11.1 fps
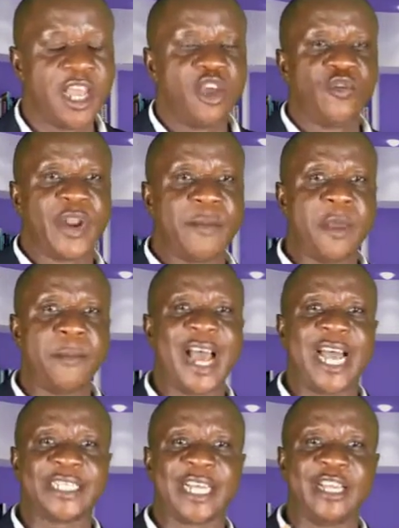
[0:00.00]
Remember,
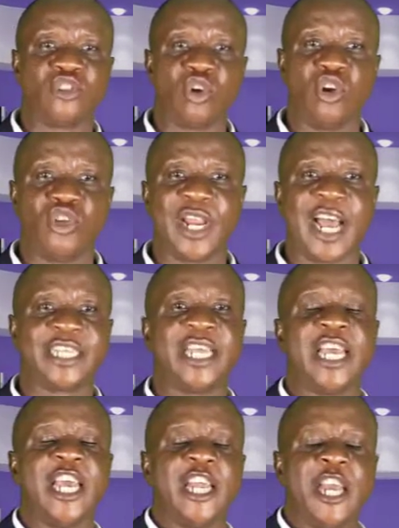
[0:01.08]
as I told you,
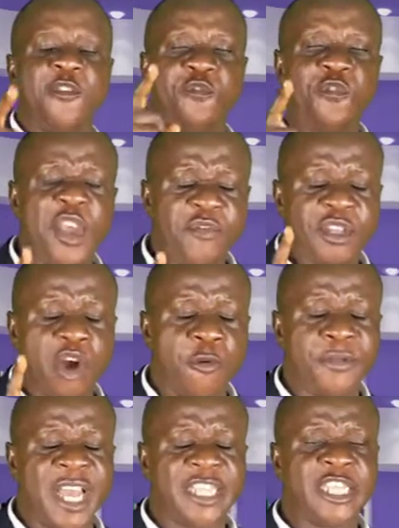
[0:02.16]
that the 5th
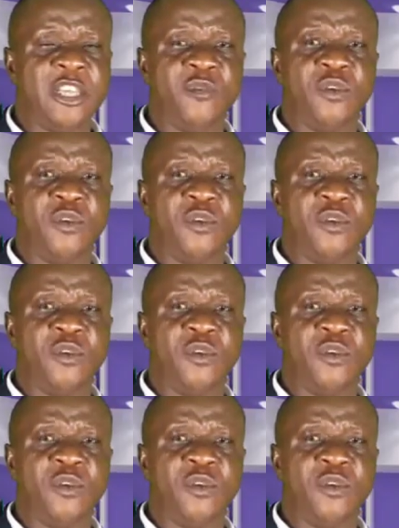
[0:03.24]
objective,